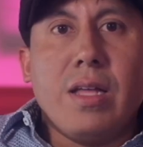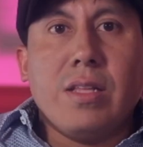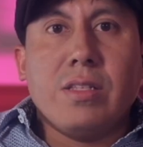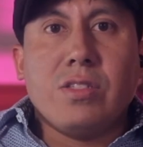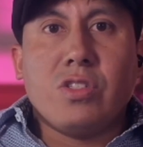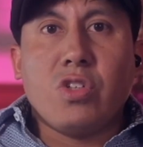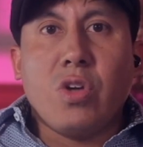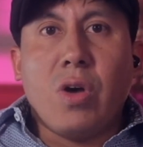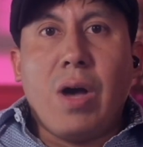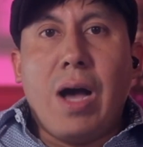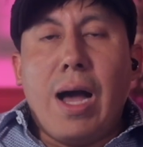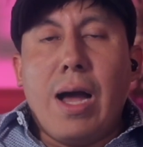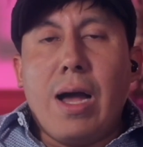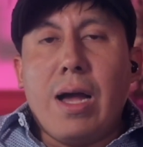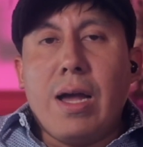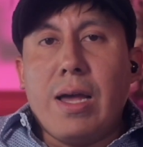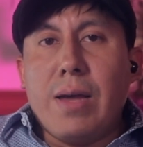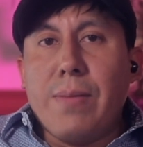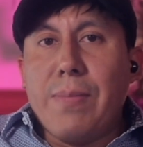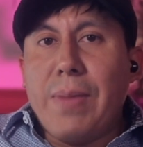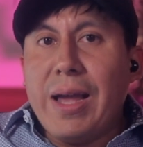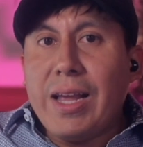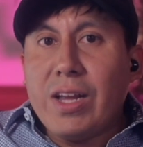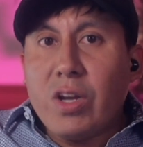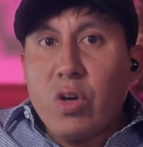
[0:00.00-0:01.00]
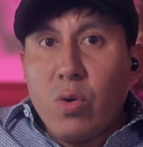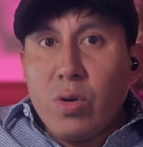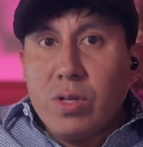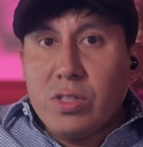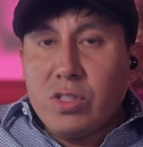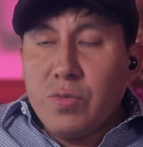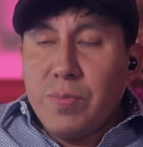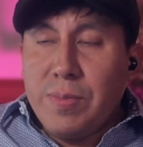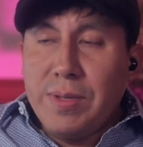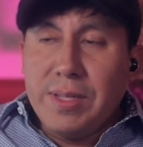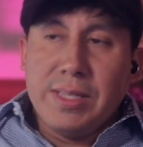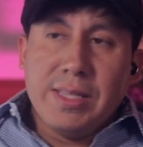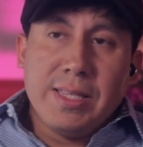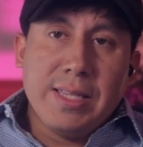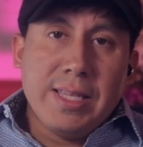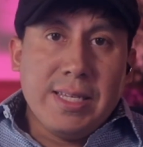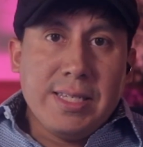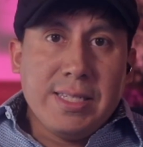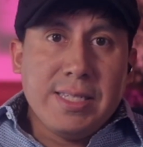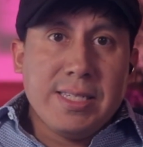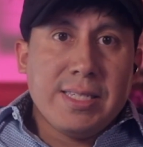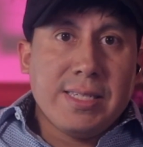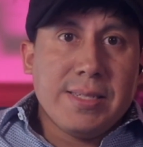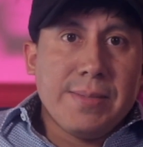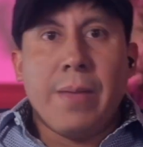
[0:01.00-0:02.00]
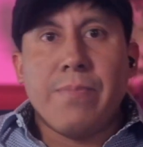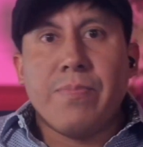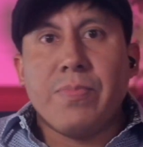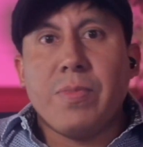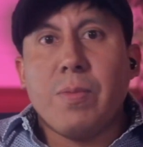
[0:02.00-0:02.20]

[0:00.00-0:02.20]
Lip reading: So am I going to mint this?